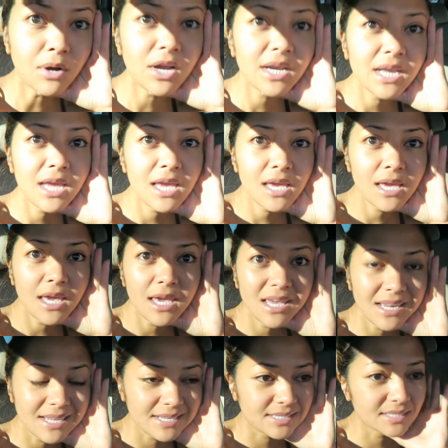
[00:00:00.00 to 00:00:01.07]
Morning,
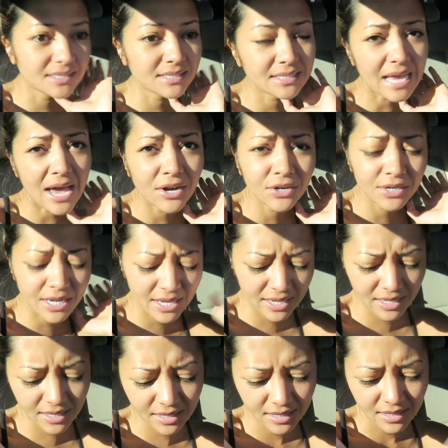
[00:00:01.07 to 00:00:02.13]
it is
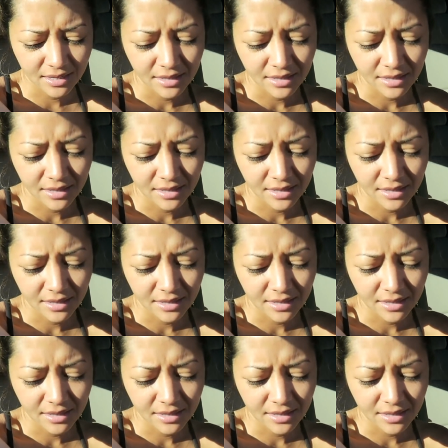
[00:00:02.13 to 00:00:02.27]
Saturday,